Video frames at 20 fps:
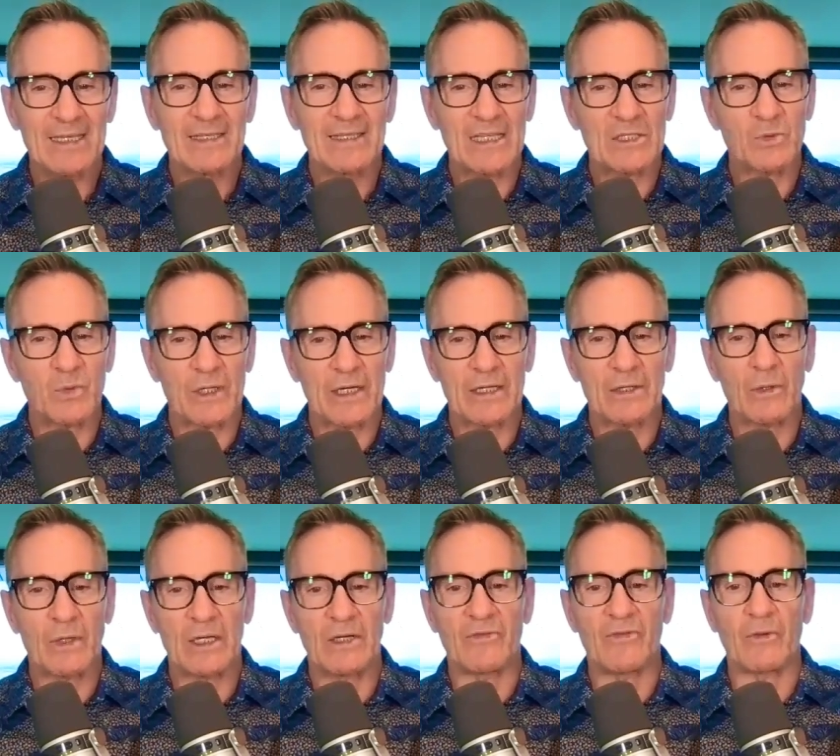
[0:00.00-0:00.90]
That's what I
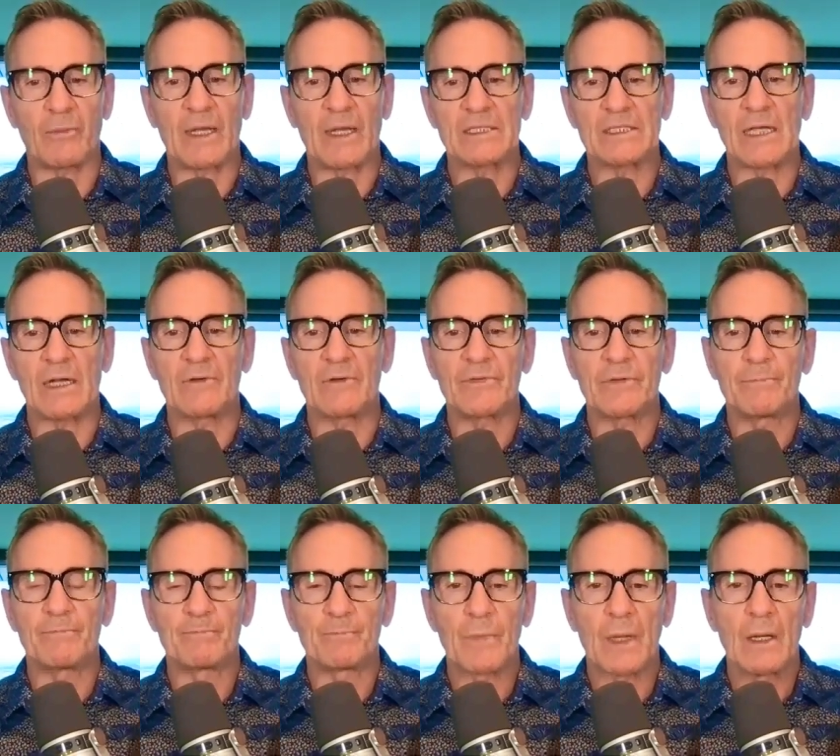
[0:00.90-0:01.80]
created for myself.
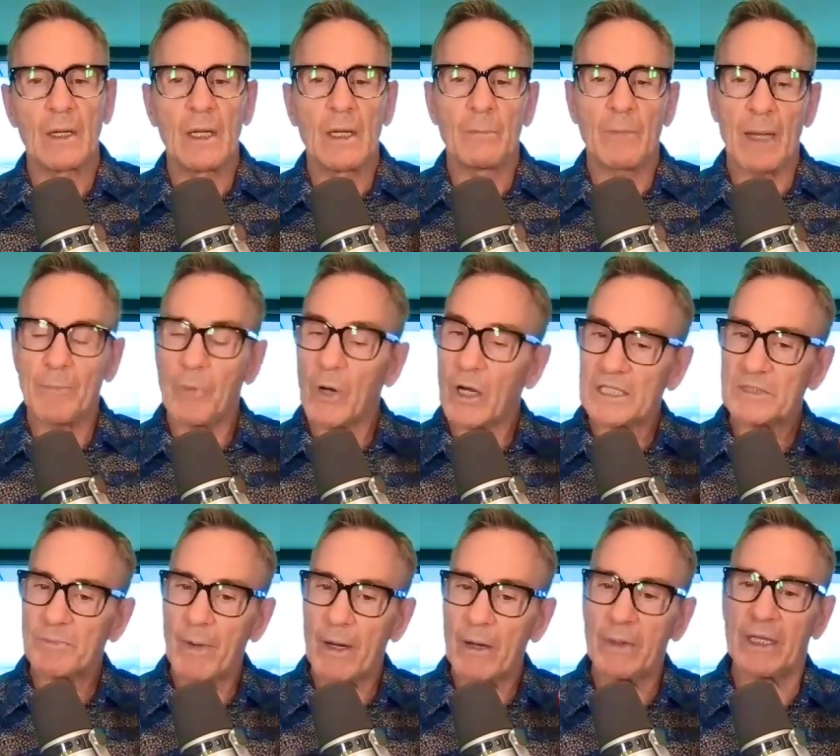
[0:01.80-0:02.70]
My
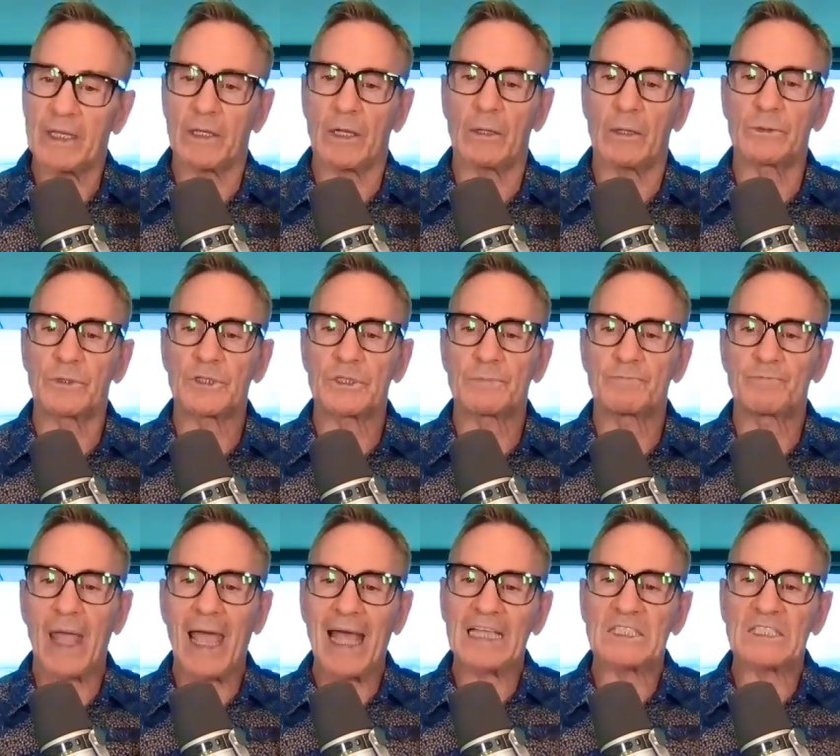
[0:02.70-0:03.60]
prosperity coach
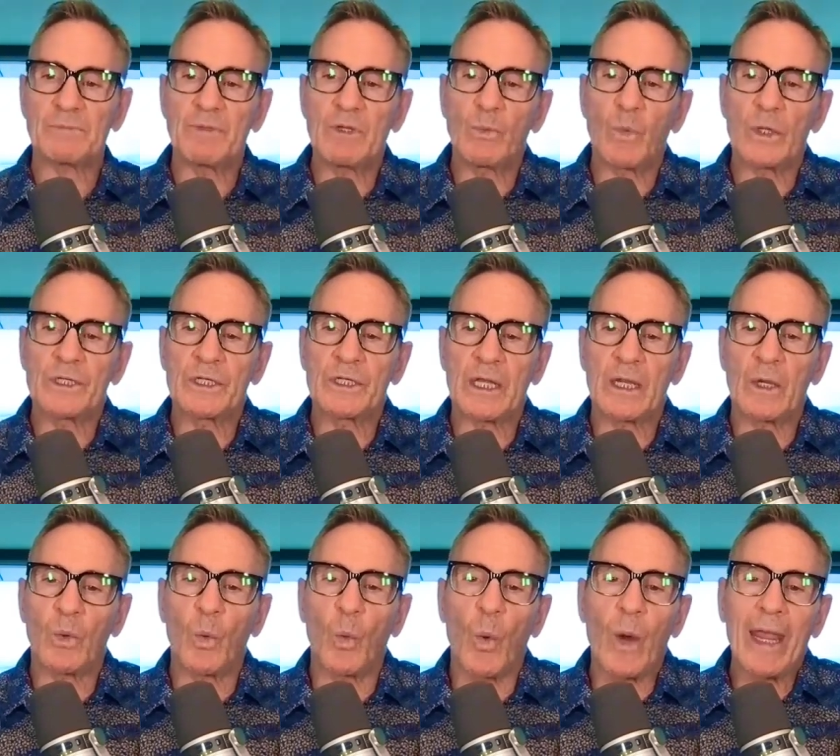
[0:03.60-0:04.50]
asked me one
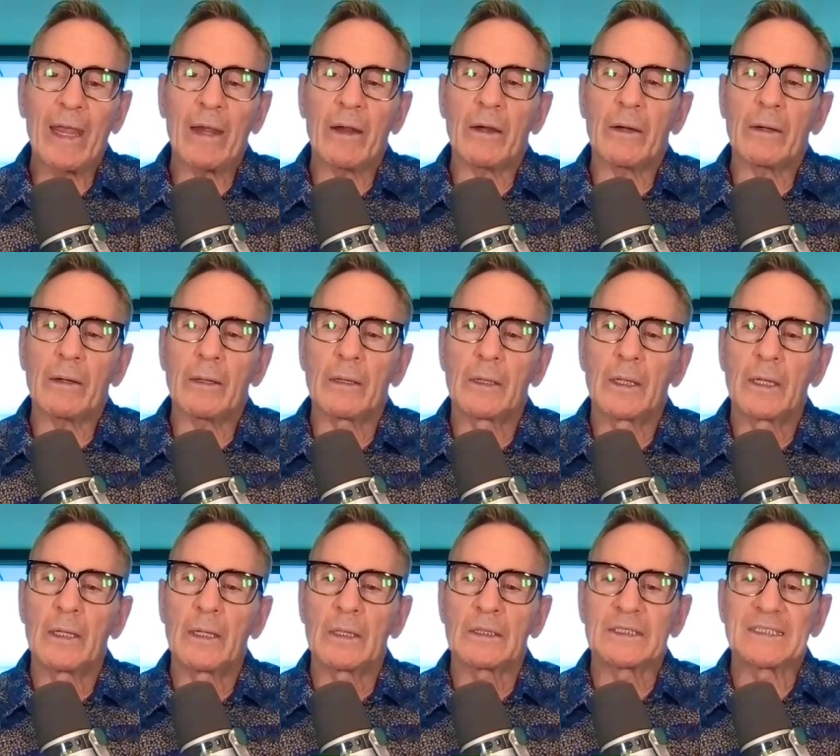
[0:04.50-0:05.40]
day, where
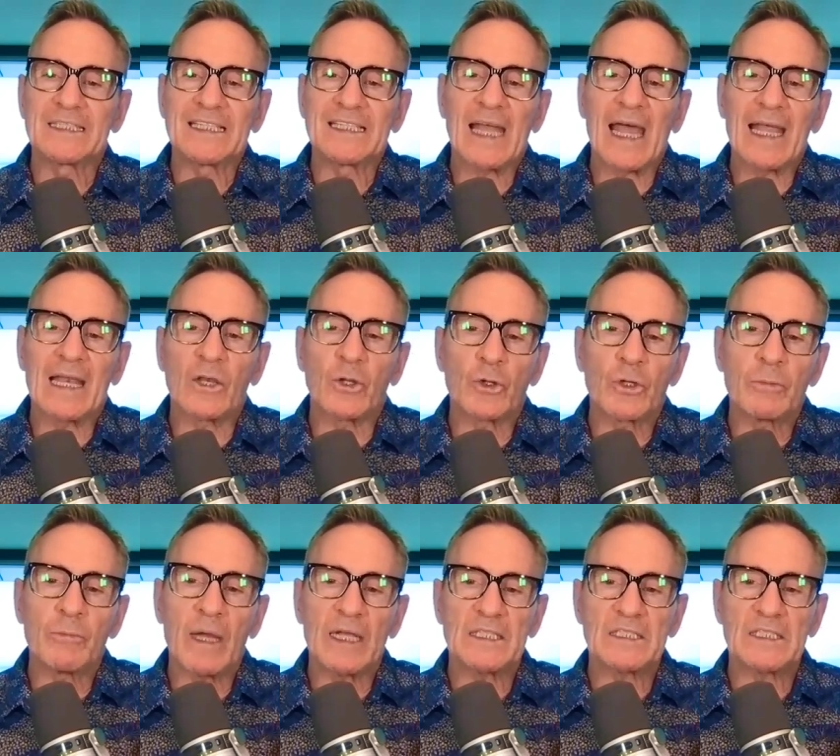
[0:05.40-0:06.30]
did I
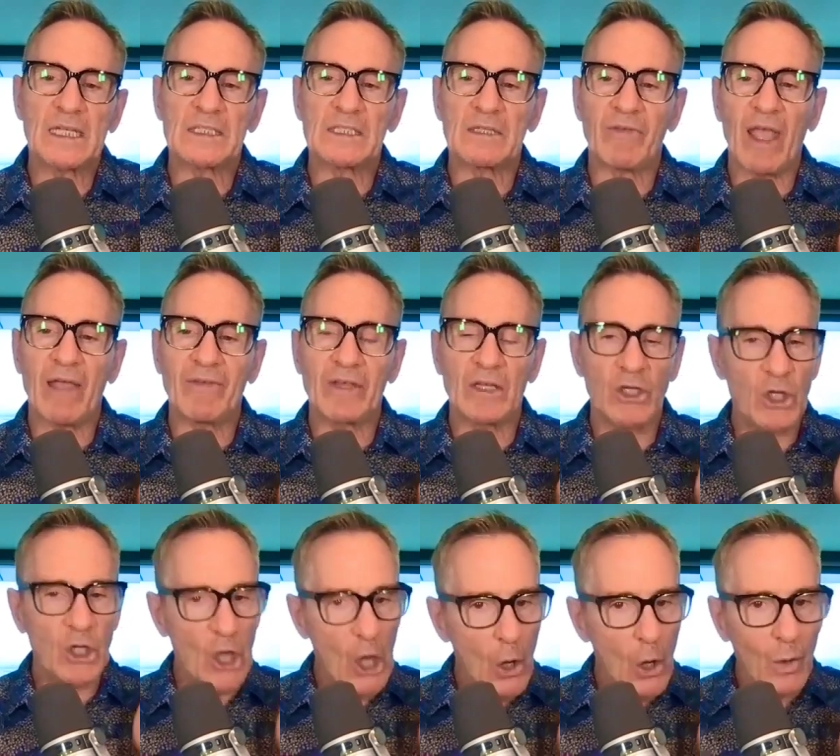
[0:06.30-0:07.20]
learn my sense of
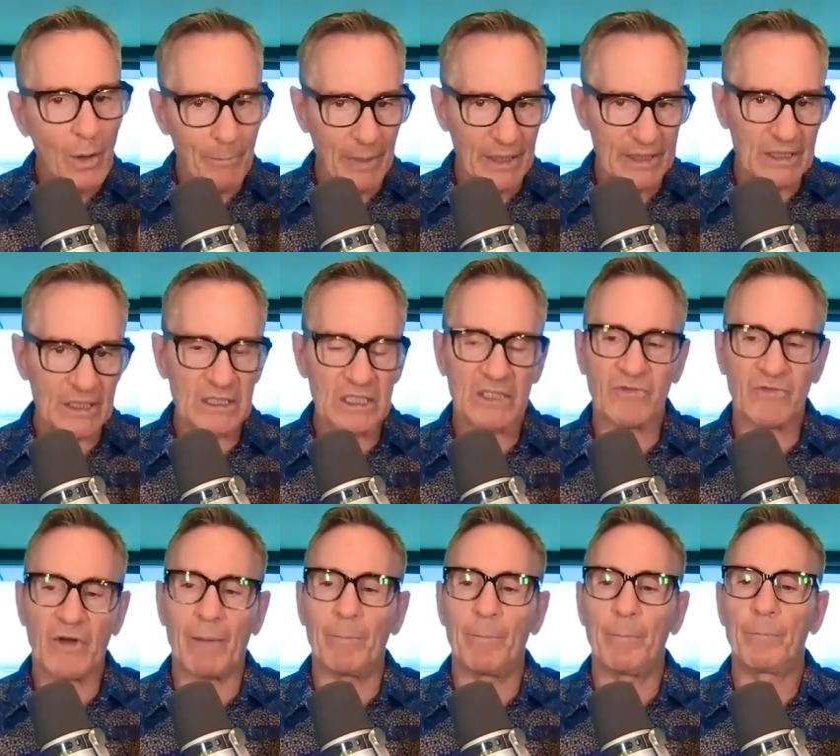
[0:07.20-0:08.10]
having no abundance
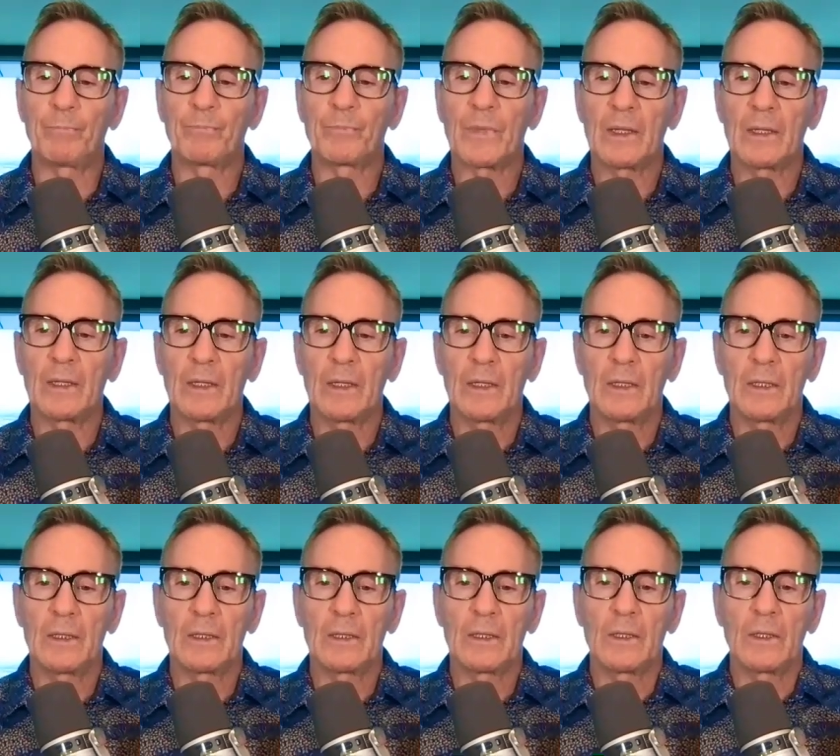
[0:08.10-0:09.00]
from?
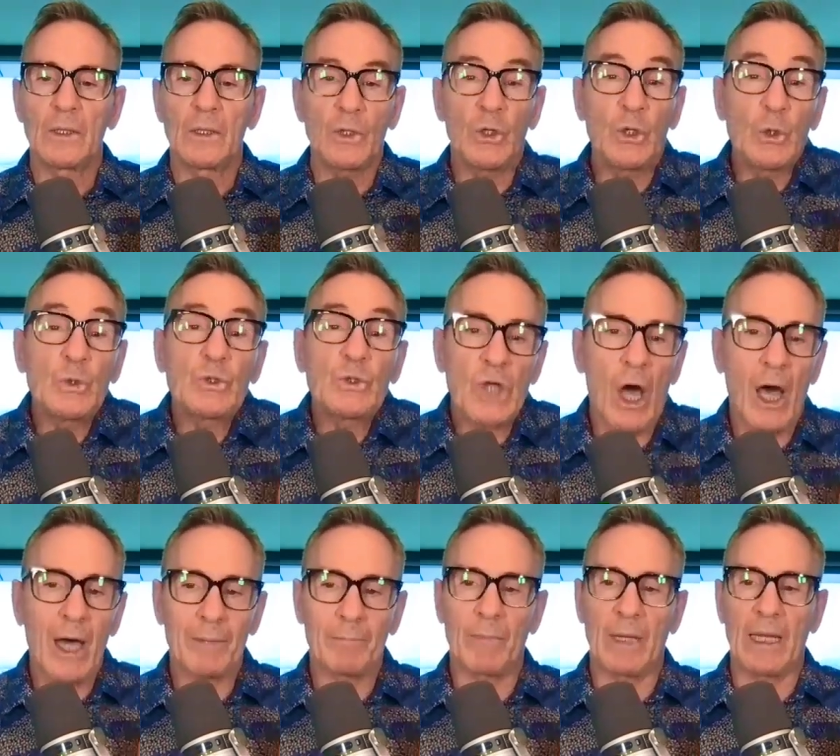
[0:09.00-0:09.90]
Who
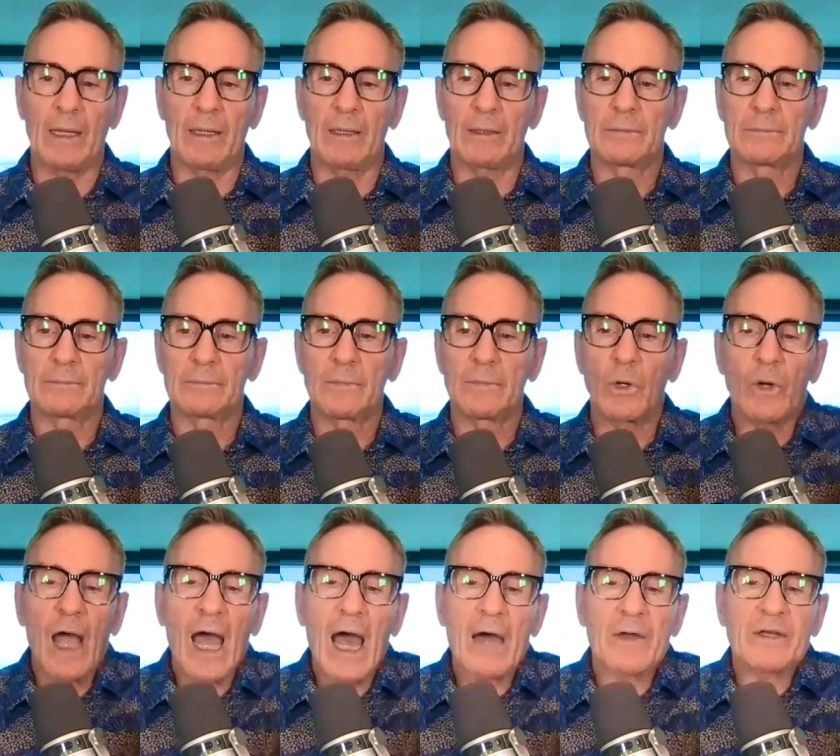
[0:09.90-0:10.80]
taught me?
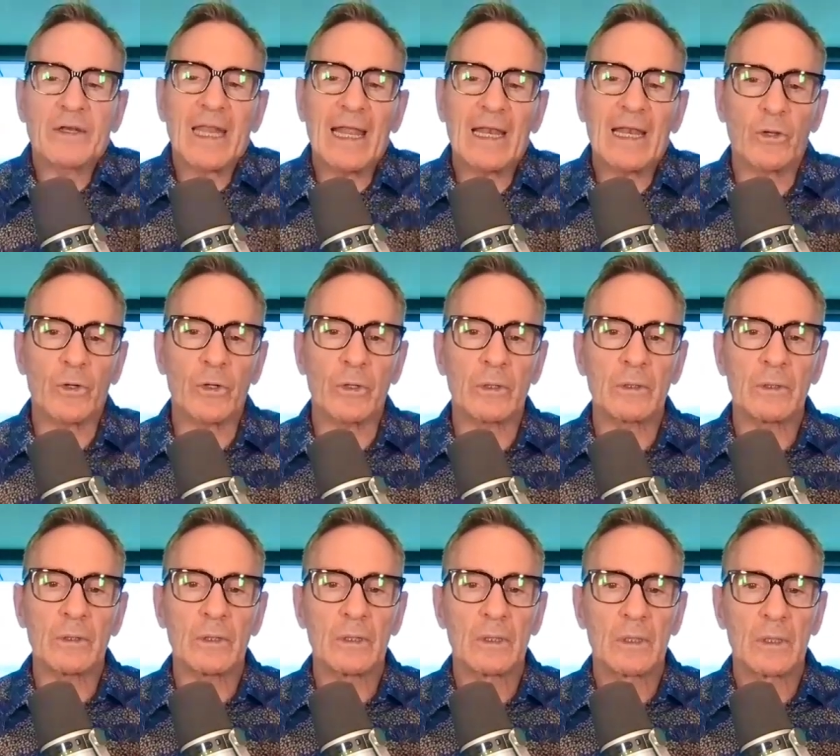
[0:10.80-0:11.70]
Or how did I
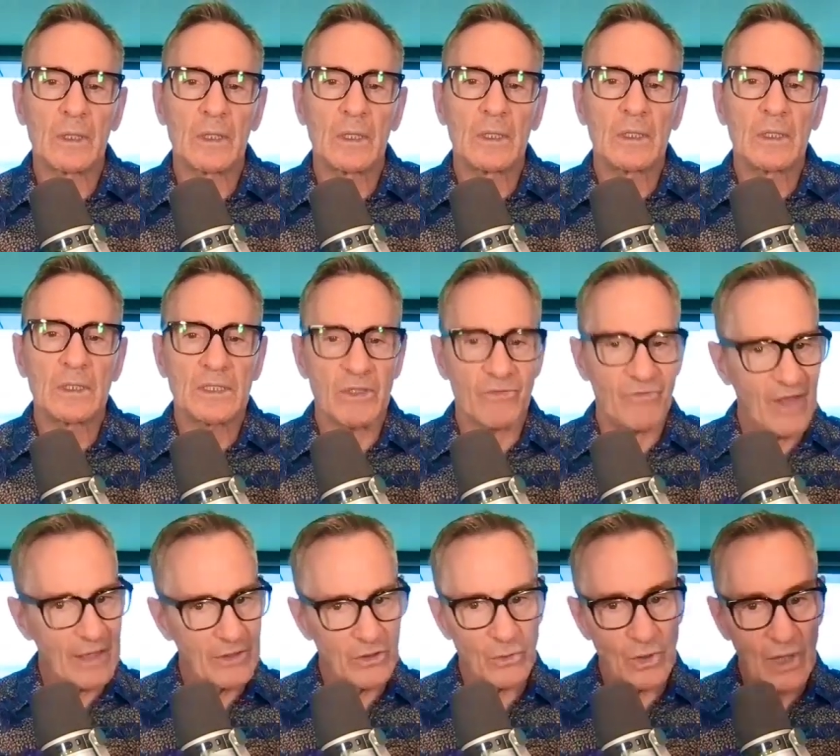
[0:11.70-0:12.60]
learn to
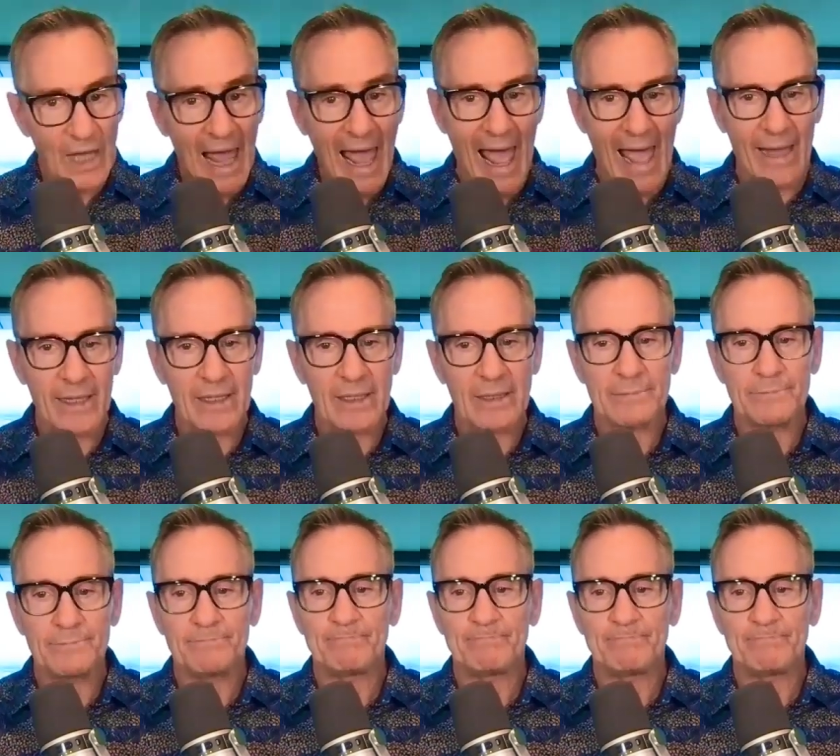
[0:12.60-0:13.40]
value lack?